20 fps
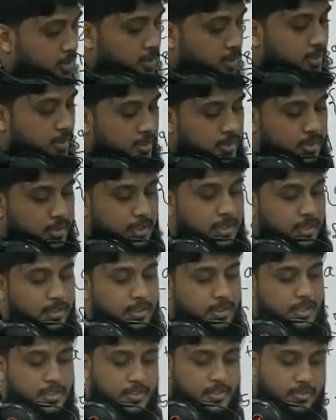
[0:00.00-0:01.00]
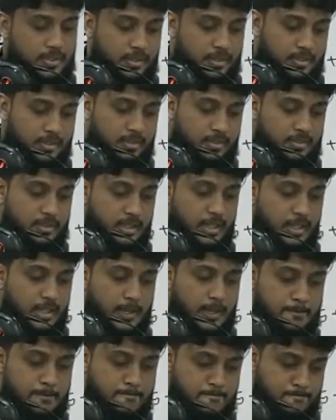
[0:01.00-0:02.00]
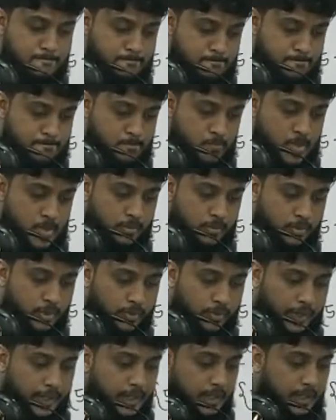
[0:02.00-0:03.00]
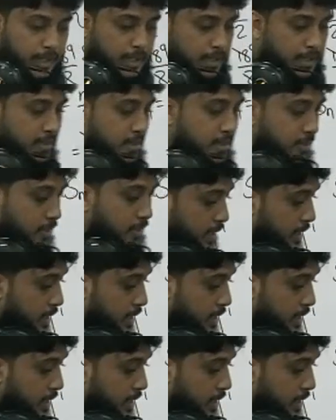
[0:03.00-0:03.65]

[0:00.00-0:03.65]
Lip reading: And next one is for finding in 17.